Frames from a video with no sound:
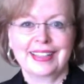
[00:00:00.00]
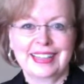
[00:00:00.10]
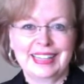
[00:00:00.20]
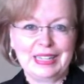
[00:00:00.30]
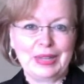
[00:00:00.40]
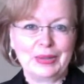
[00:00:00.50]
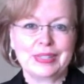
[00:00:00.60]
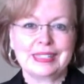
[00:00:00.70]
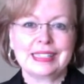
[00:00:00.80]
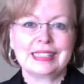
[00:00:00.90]
Hello,
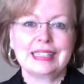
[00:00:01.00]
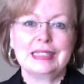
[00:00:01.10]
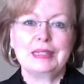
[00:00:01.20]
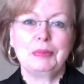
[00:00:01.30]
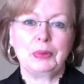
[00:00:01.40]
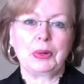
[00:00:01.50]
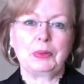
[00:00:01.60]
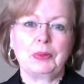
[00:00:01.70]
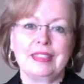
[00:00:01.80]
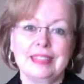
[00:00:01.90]
this is Linda
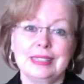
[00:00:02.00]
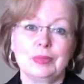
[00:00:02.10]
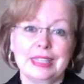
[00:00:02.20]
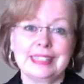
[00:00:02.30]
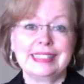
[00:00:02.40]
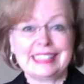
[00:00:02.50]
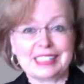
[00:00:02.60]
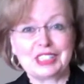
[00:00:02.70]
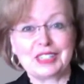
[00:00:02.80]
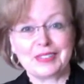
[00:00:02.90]
Bourne with this week's
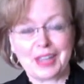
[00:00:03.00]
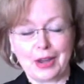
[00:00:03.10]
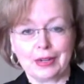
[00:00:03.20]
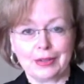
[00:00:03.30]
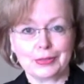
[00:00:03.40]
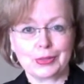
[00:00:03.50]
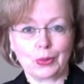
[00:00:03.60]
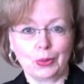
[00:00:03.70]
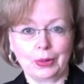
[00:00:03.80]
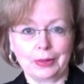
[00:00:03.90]
edition of Caregiver's
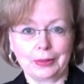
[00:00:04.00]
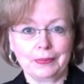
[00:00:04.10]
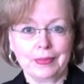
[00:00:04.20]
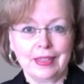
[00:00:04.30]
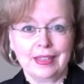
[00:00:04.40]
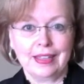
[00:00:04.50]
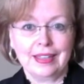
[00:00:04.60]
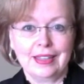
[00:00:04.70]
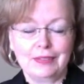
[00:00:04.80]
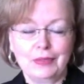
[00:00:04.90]
Corner.
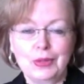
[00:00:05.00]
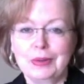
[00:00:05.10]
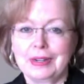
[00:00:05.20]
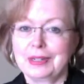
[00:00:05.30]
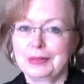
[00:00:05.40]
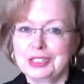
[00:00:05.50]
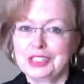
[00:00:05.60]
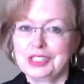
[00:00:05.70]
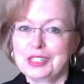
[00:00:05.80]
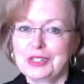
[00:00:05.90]
If you are a
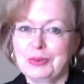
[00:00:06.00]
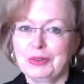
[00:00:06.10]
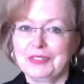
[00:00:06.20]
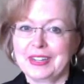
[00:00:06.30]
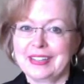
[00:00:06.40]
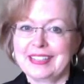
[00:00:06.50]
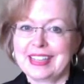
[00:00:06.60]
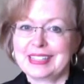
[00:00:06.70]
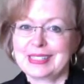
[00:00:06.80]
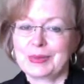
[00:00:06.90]
Christian, you will find
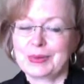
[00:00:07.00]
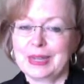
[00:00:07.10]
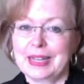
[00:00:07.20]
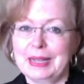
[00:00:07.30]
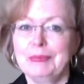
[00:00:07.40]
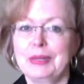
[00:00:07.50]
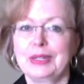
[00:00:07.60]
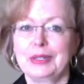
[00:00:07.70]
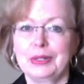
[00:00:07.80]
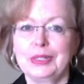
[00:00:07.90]
things that will help and
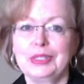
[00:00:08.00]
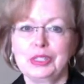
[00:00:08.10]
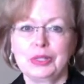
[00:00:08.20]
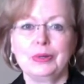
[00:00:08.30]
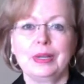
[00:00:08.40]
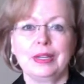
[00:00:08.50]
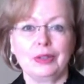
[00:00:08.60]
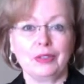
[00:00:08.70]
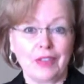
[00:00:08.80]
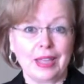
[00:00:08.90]
encourage you in
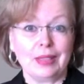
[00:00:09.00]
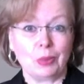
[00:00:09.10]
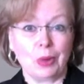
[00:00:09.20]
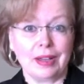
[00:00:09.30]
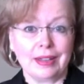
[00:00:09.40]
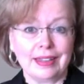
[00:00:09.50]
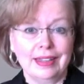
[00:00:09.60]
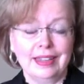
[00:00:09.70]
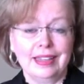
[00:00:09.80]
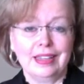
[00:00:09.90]
your faith walk.
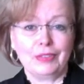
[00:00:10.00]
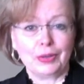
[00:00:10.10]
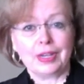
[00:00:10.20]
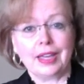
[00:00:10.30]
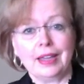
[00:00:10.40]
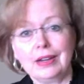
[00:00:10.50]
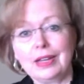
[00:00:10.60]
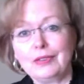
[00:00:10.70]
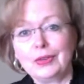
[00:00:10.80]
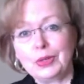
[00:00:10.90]
If you're a
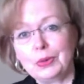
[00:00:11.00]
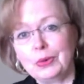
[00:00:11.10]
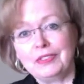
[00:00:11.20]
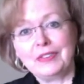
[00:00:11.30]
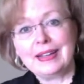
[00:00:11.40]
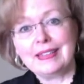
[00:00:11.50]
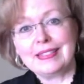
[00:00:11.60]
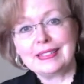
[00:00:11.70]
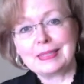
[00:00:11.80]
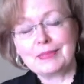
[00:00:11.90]
caregiver, you will
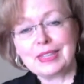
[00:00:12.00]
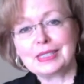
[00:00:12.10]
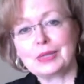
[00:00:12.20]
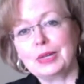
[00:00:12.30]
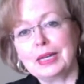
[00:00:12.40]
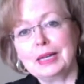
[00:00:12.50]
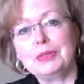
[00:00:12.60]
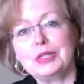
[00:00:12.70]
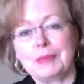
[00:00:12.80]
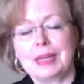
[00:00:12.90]
find some things that will
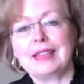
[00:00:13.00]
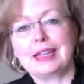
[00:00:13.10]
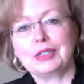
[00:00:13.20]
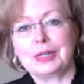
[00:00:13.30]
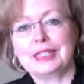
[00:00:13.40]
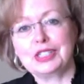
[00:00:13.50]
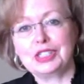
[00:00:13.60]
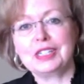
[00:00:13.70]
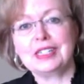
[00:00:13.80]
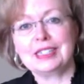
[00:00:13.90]
help you to make that
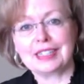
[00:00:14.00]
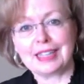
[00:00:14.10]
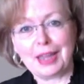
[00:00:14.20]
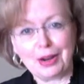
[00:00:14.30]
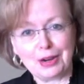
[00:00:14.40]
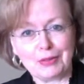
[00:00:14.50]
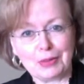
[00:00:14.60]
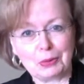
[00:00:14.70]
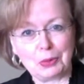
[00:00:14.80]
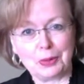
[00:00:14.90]
transition into the
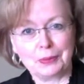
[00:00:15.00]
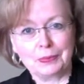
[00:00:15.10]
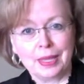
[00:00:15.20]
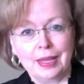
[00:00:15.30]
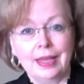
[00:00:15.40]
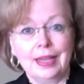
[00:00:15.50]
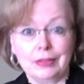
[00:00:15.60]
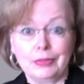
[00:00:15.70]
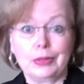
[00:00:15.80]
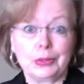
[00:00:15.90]
caregiving role.
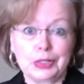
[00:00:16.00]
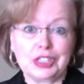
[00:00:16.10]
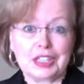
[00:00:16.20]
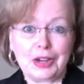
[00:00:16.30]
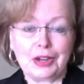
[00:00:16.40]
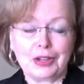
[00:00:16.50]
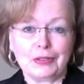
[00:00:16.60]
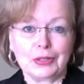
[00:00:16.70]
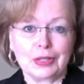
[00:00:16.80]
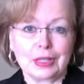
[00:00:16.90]
And if you're a Christian
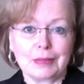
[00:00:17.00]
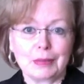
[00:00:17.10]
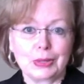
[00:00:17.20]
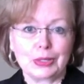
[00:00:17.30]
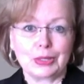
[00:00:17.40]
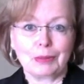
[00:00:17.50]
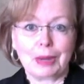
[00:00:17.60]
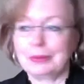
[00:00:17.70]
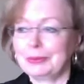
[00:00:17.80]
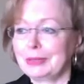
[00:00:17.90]
caregiver, you'll get the most good
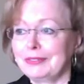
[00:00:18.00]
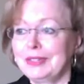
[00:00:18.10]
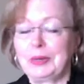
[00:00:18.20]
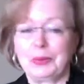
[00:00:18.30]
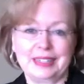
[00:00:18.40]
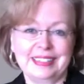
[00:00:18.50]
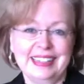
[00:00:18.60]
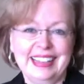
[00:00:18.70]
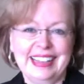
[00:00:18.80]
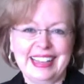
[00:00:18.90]
probably of anyone
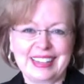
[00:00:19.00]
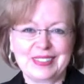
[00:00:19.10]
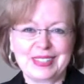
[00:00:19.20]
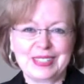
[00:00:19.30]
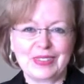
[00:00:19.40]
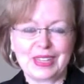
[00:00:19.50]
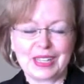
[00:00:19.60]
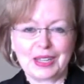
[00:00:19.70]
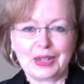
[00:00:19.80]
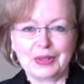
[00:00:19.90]
out of this
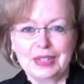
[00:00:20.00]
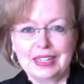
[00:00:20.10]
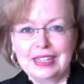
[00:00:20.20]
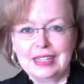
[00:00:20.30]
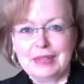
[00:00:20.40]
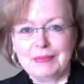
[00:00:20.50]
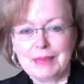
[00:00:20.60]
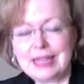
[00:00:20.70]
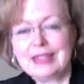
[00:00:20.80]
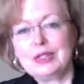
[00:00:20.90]
video.
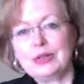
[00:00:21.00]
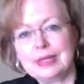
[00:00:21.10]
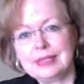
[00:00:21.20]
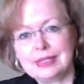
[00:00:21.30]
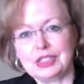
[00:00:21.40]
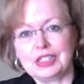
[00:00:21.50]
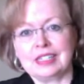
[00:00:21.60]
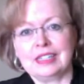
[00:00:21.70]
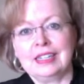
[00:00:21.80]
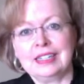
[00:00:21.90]
Making the
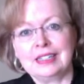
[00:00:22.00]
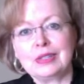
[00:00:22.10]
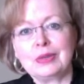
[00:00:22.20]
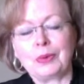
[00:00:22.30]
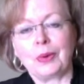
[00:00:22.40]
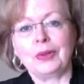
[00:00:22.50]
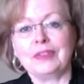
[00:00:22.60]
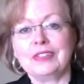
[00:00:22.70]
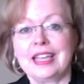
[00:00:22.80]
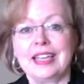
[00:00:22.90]
transition into the role
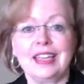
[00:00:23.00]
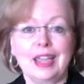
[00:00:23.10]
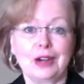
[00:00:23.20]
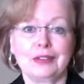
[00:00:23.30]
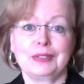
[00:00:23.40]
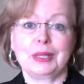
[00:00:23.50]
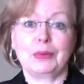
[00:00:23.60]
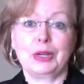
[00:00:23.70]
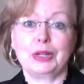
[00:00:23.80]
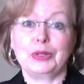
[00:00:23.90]
of taking care of
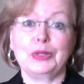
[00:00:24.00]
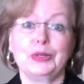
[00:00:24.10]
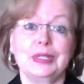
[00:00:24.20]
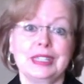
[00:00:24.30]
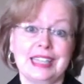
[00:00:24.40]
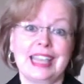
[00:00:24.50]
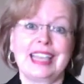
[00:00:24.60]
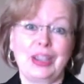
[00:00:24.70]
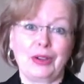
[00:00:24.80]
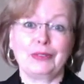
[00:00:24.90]
someone who used to
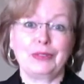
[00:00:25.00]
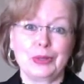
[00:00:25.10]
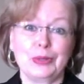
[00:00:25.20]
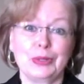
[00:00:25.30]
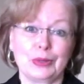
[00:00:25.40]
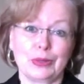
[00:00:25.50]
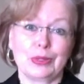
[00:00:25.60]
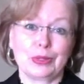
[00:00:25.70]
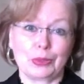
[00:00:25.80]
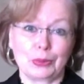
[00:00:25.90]
take care of you so that
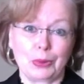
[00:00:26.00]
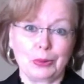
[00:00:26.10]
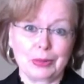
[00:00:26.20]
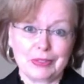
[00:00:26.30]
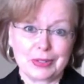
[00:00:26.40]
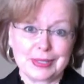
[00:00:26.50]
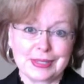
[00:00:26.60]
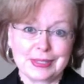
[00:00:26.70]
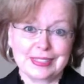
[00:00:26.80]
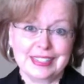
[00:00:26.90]
there's a role
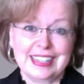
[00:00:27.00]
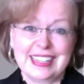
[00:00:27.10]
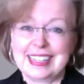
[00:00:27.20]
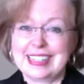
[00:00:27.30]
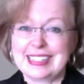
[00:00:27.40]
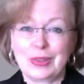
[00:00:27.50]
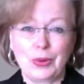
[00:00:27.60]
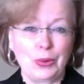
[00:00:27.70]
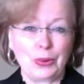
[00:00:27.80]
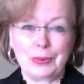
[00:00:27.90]
reversal is
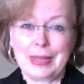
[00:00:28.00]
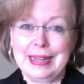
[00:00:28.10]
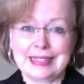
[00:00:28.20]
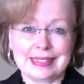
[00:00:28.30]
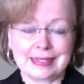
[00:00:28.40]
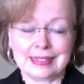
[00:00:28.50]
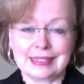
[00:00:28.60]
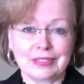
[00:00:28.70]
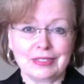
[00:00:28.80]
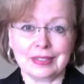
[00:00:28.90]
horrendously
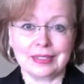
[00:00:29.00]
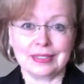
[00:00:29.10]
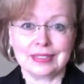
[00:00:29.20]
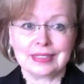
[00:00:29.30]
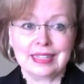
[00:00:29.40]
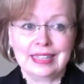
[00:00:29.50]
difficult.